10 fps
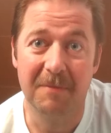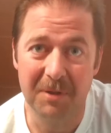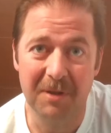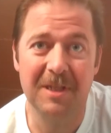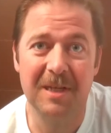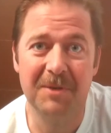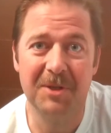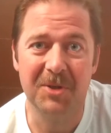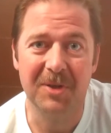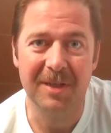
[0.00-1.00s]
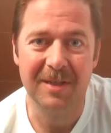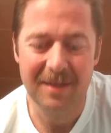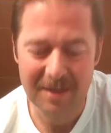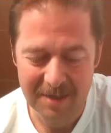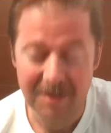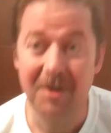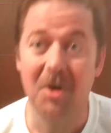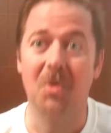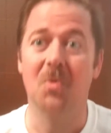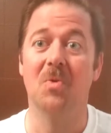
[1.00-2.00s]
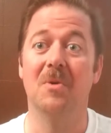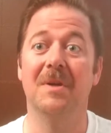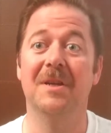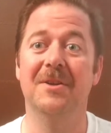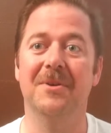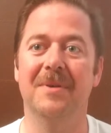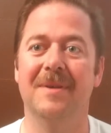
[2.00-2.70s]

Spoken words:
plugged up your toilet. What are we going to do?